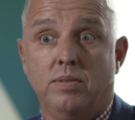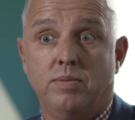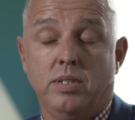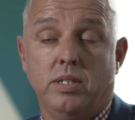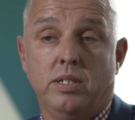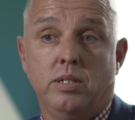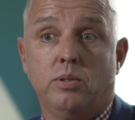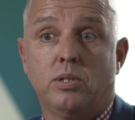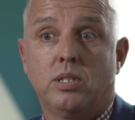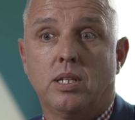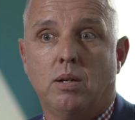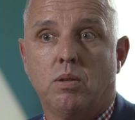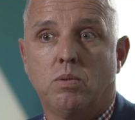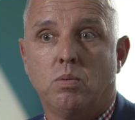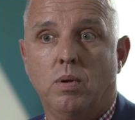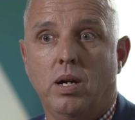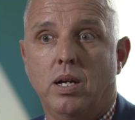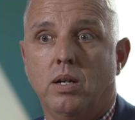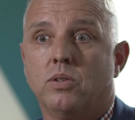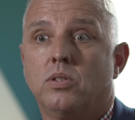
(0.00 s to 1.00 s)
live in New South
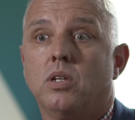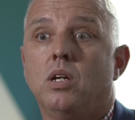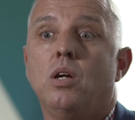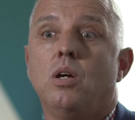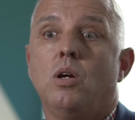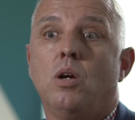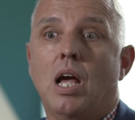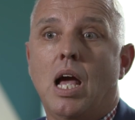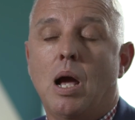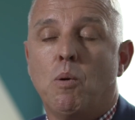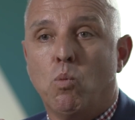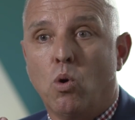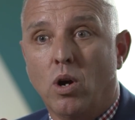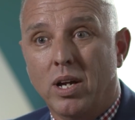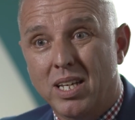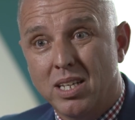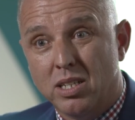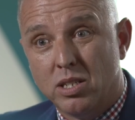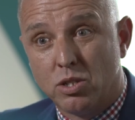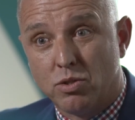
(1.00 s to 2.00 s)
Wales, what
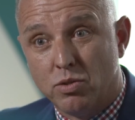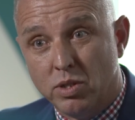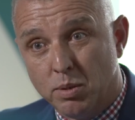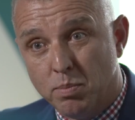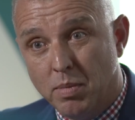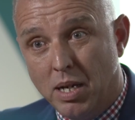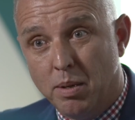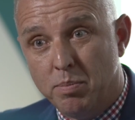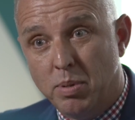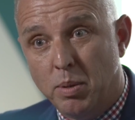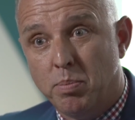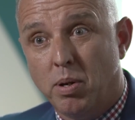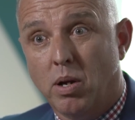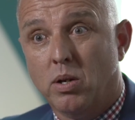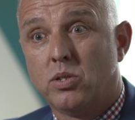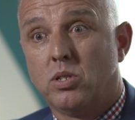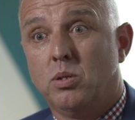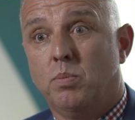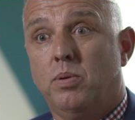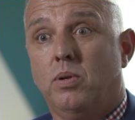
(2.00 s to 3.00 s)
industries might be
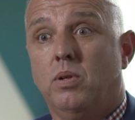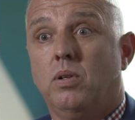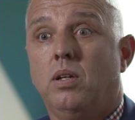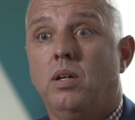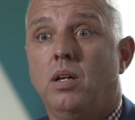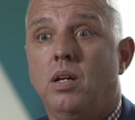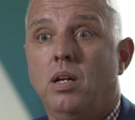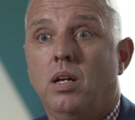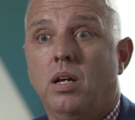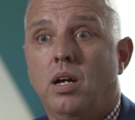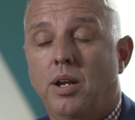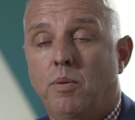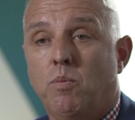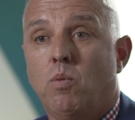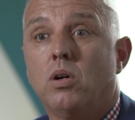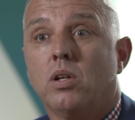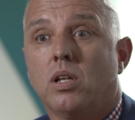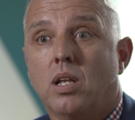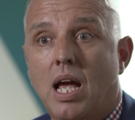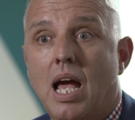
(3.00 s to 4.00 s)
possible, and
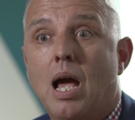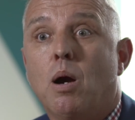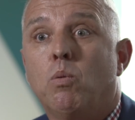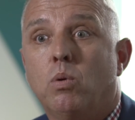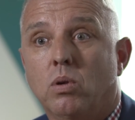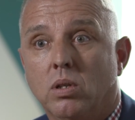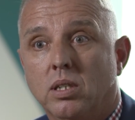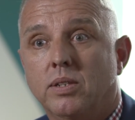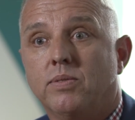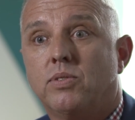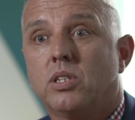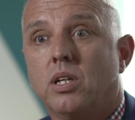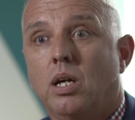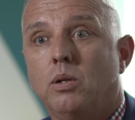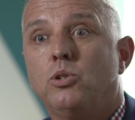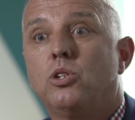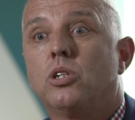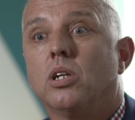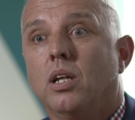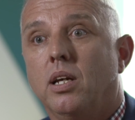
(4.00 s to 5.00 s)
what how we'll live
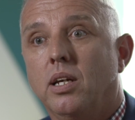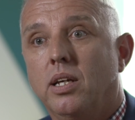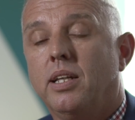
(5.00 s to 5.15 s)
socially.